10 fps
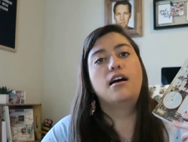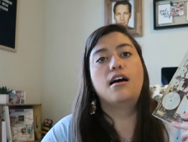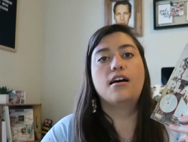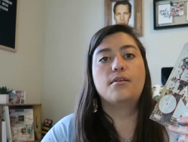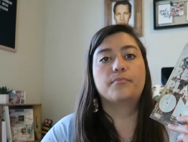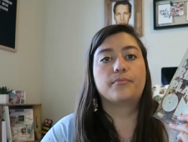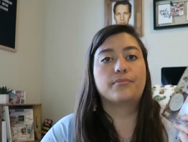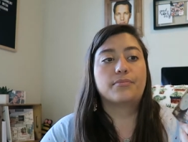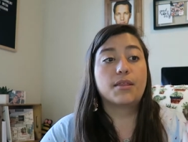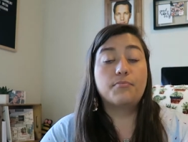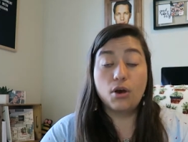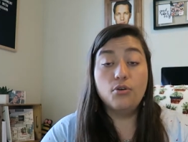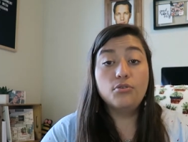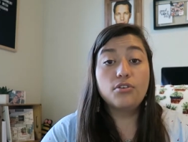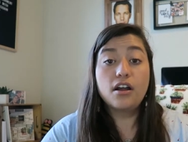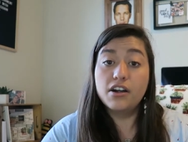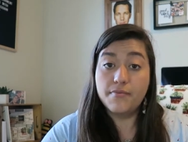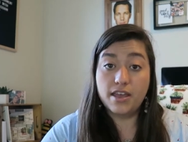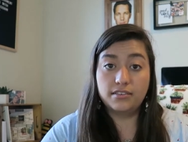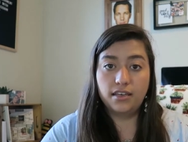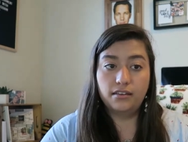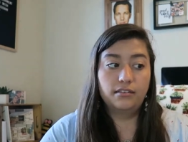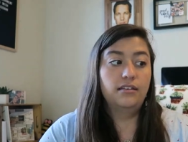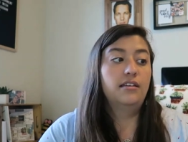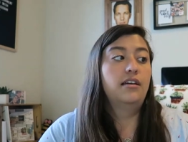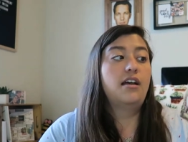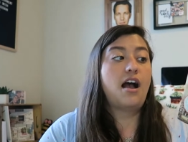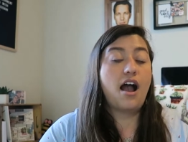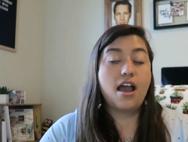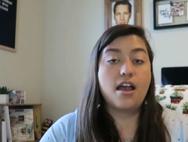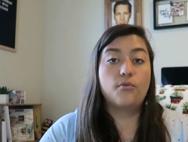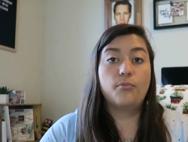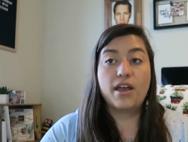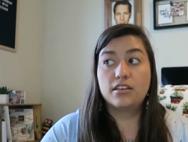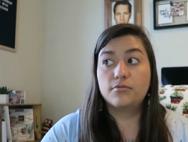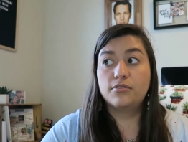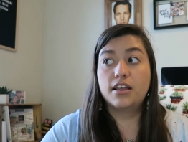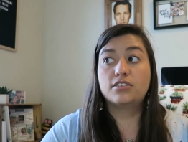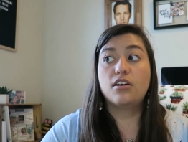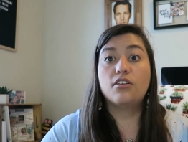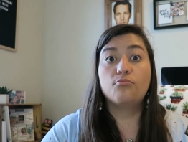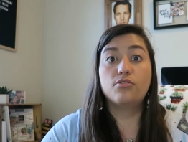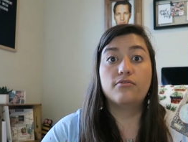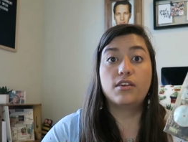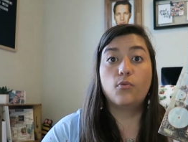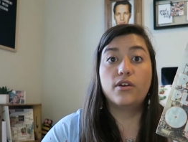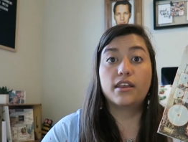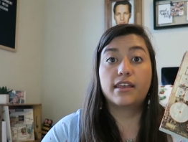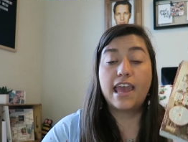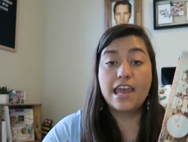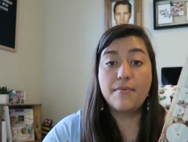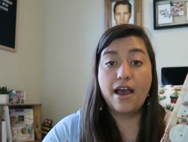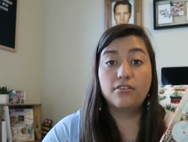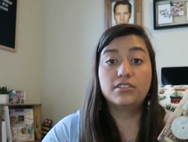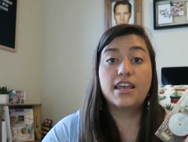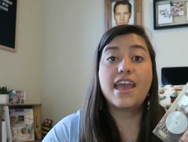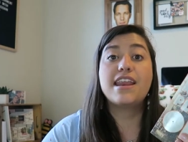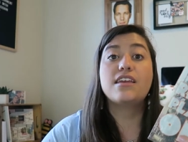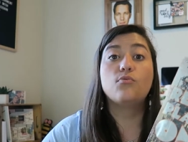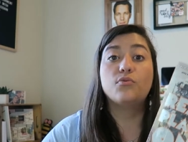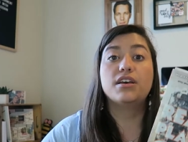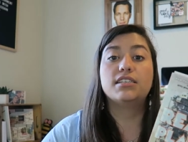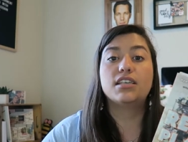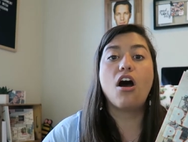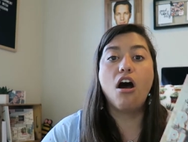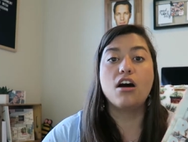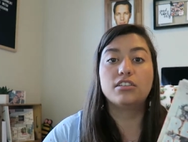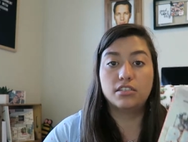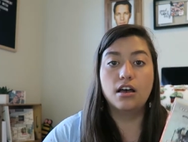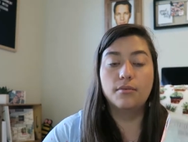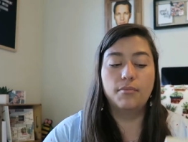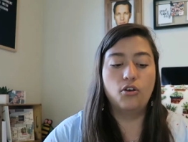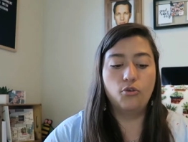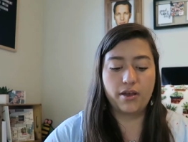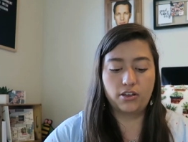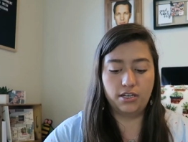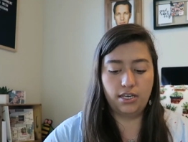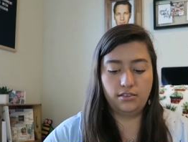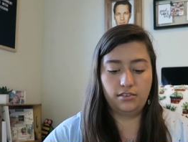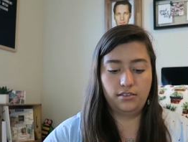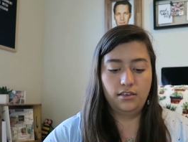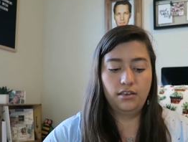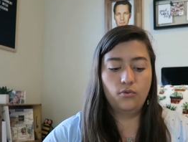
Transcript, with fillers: Um, both are amazing. I, my husband and I saw the movie when it came out and it was awesome. Oh my goodness.